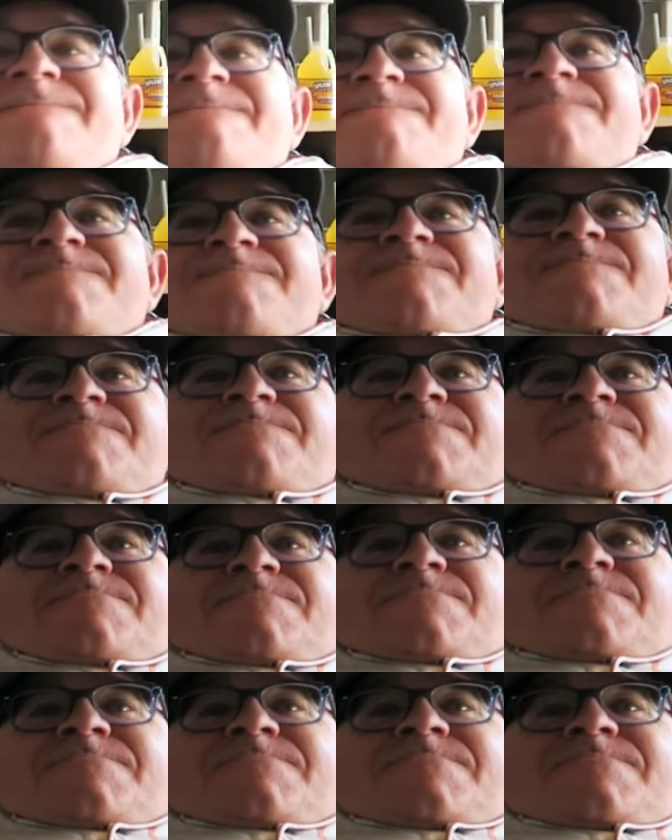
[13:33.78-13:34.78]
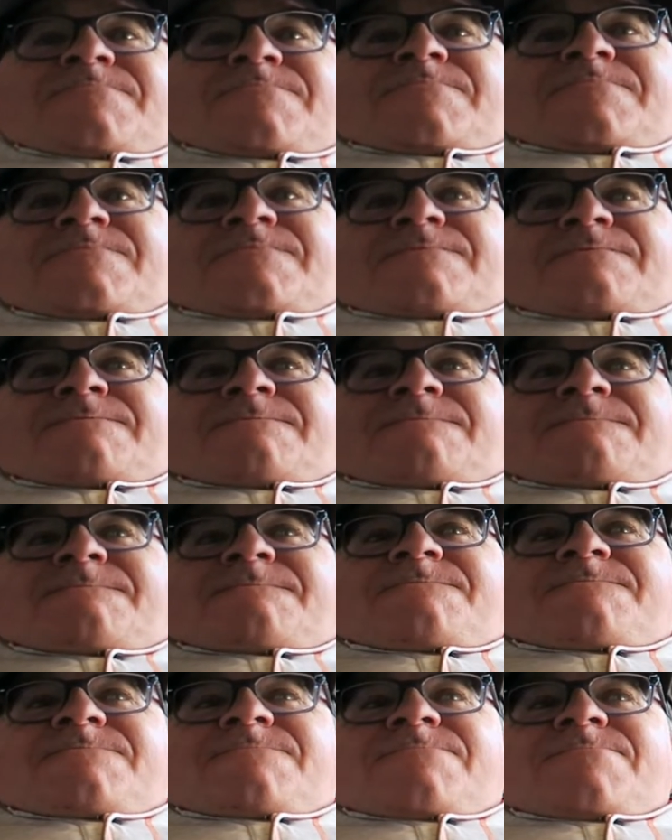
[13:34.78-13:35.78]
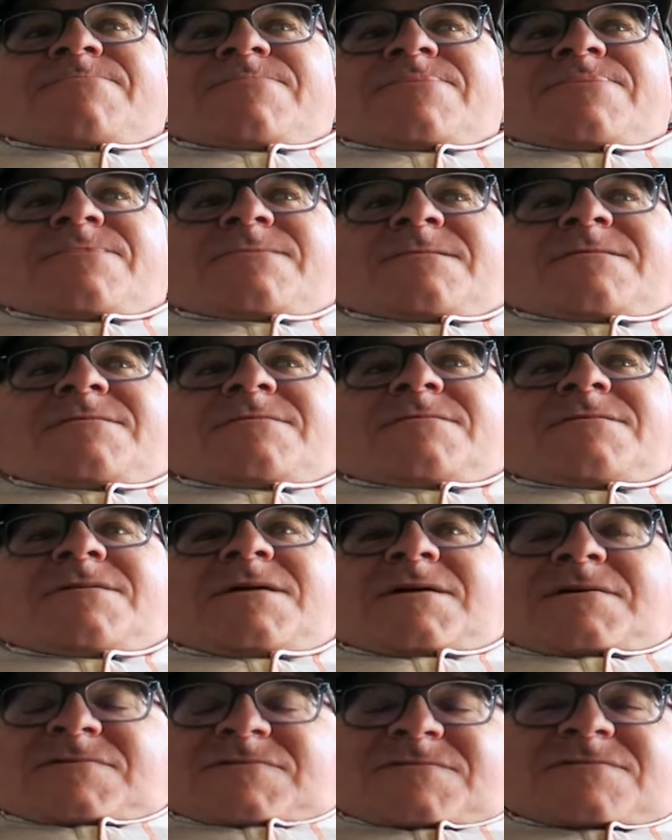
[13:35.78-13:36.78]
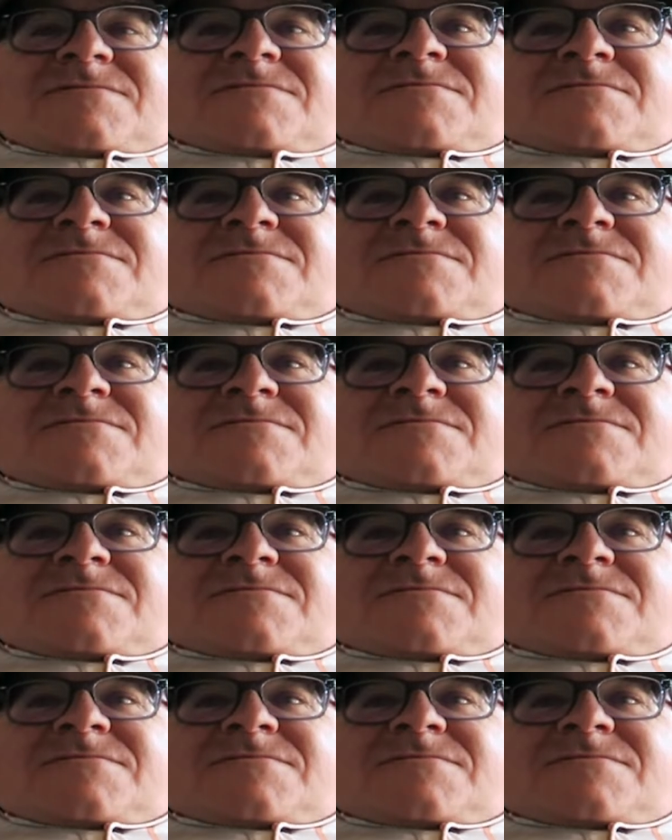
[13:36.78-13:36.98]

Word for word: how to dangle it? Our suction cup? Yes.